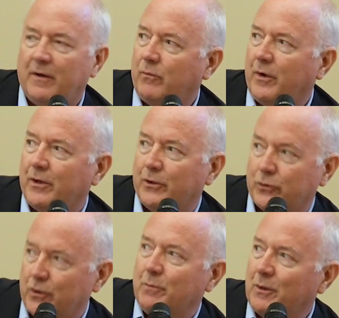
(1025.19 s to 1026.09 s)
of whether
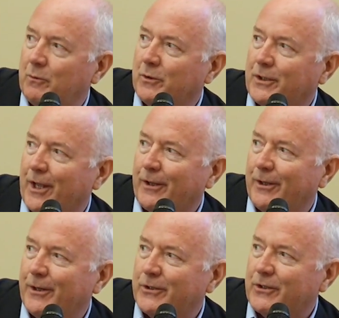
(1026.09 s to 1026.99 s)
treatment was
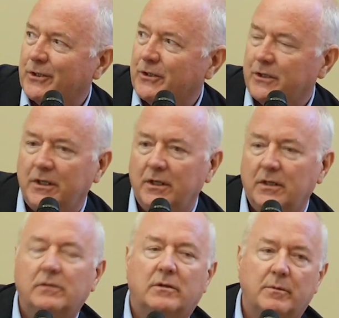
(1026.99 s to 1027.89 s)
likely to succeed
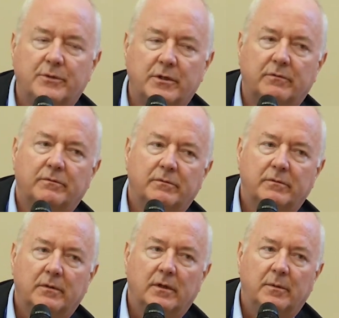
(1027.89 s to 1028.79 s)
in terms of
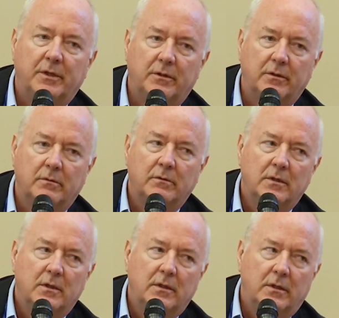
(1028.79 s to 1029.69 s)
either
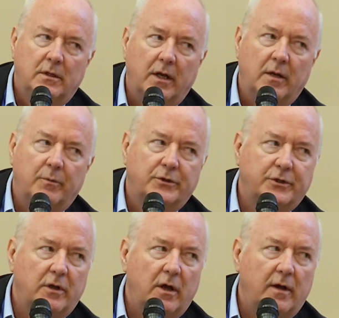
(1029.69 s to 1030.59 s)
getting a
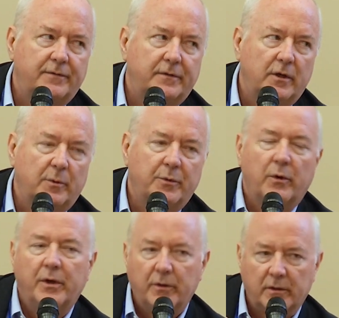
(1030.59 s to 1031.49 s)
person off the
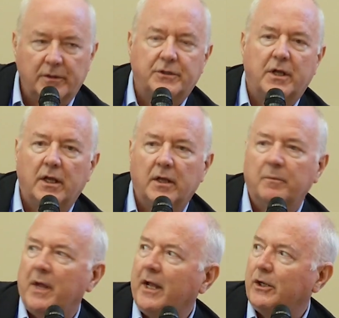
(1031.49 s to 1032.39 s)
opioid or at least getting
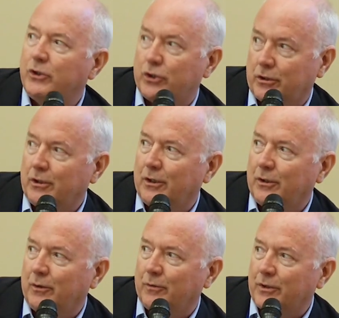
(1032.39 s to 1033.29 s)
it managed
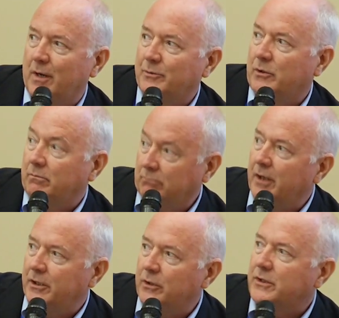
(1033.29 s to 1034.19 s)
over time. So
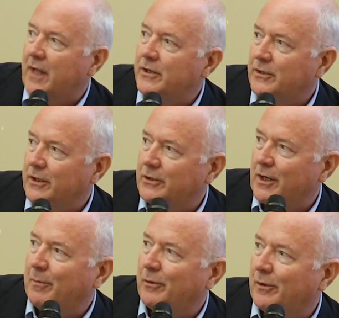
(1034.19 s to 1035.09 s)
I'd use that as an
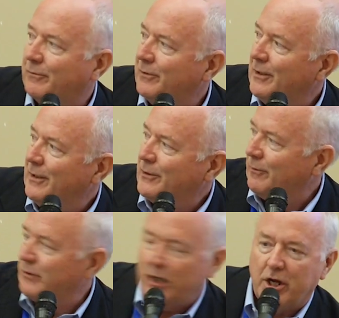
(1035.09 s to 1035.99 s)
example of
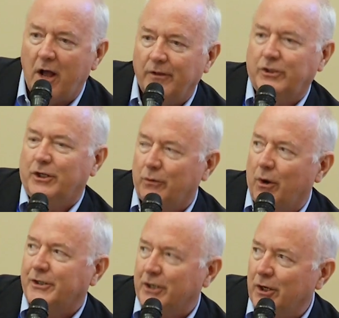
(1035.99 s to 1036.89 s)
sort of technology
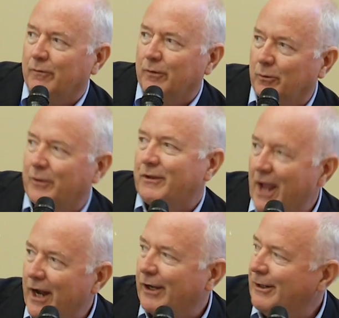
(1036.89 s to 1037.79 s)
crossing over with
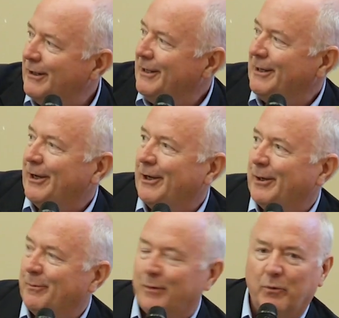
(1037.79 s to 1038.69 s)
data,
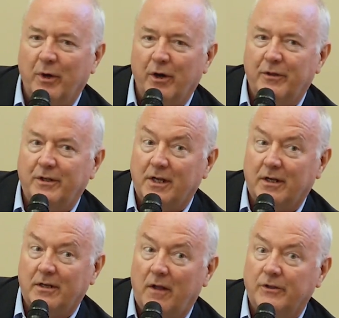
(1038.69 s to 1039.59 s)
but where the
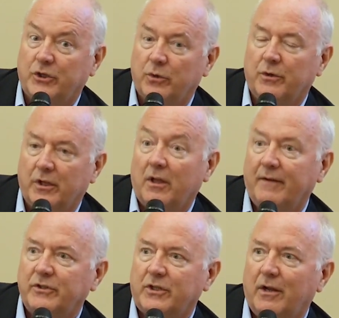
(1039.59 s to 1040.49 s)
technology or the
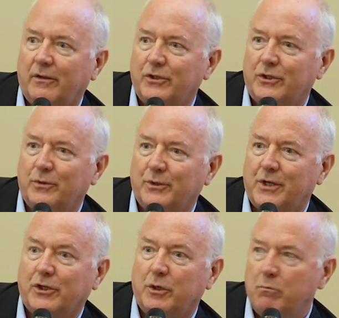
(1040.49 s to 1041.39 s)
lifestyle issue was
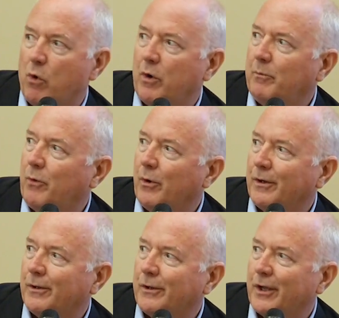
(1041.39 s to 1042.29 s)
actually more
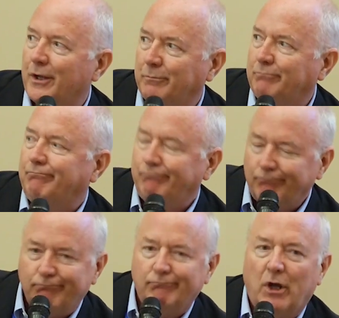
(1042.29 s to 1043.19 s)
important than
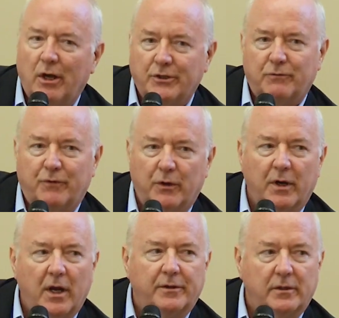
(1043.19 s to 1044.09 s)
us
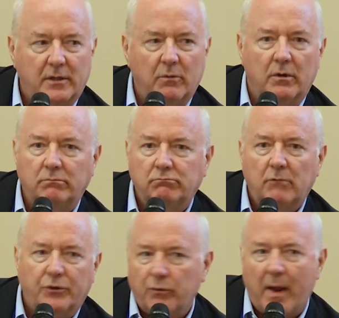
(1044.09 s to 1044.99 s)
figuring out that they were an
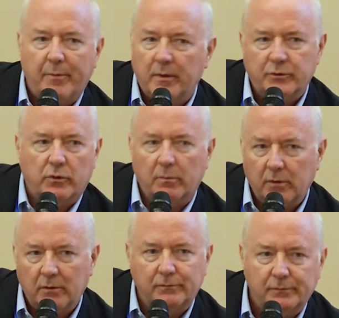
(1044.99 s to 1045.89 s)
ultra-rapid
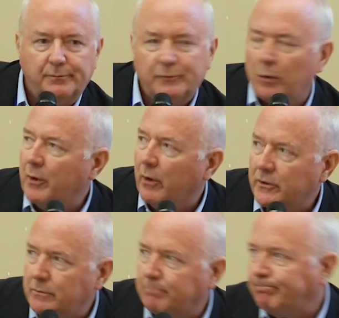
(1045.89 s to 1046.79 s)
absorber of
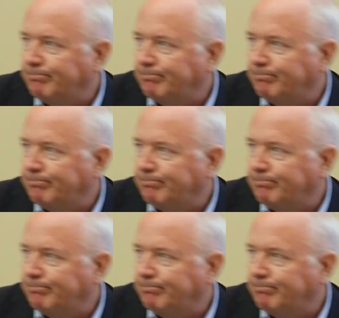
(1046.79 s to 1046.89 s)
opioids.